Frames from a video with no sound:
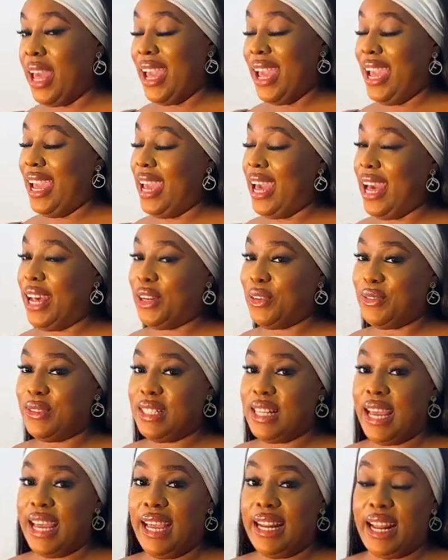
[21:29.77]
8 out of
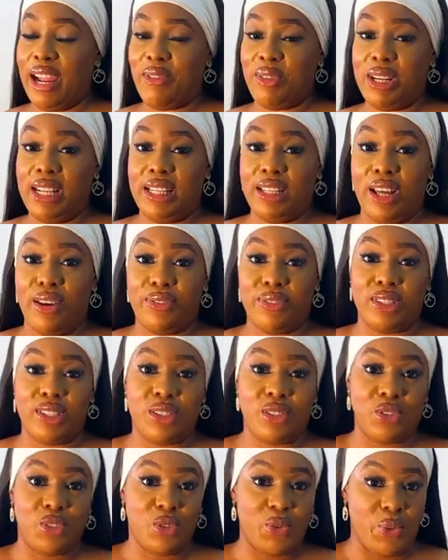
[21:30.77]
10. I really love
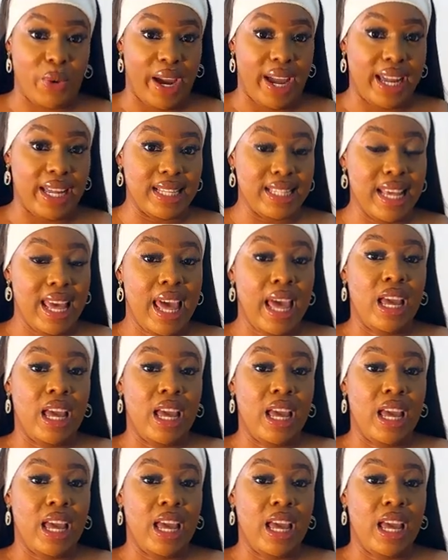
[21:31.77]
this dress.